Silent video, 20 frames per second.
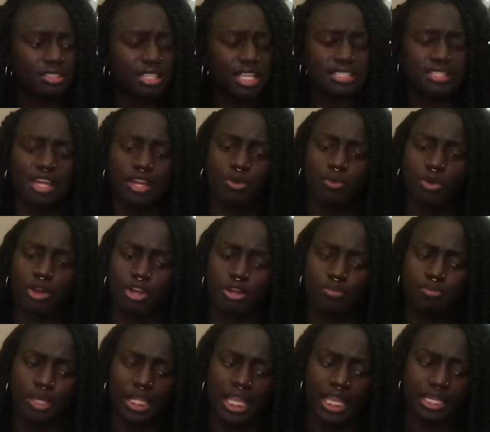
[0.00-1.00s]
That's not a
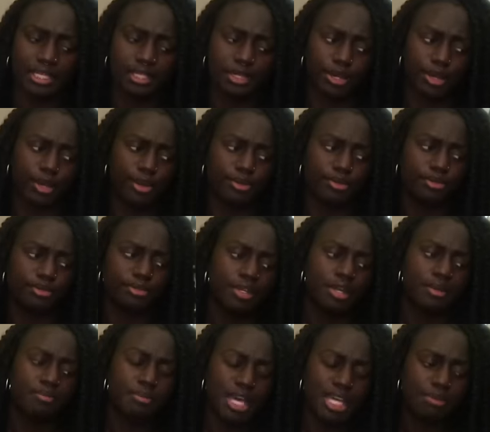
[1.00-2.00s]
word, but like, you know,
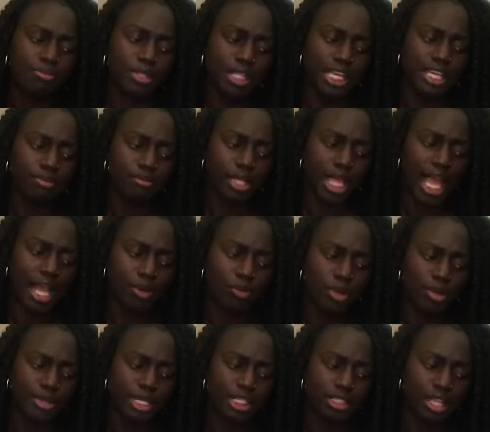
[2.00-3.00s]
men playing black
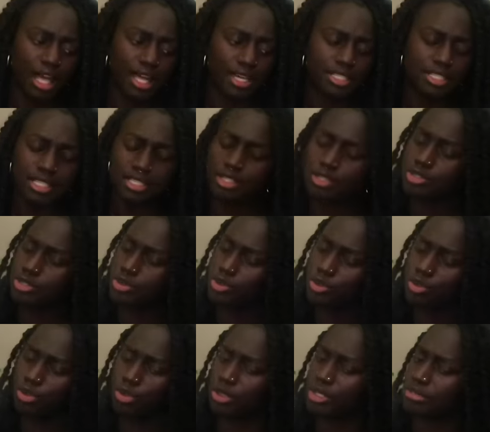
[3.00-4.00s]
women a lot of times.
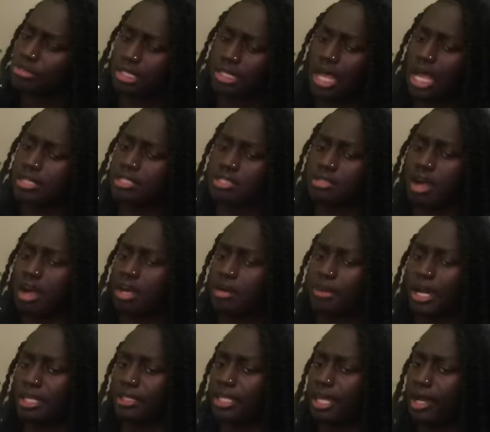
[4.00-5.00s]
There's a lot to talk
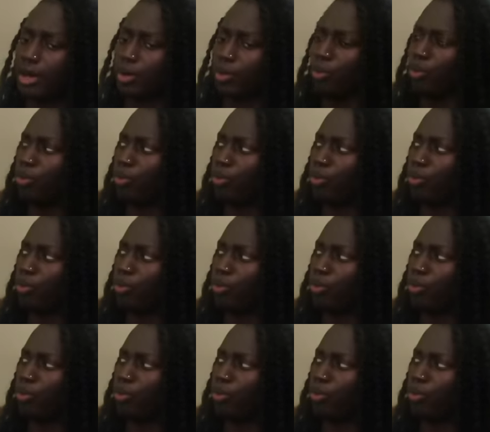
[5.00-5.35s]
about there.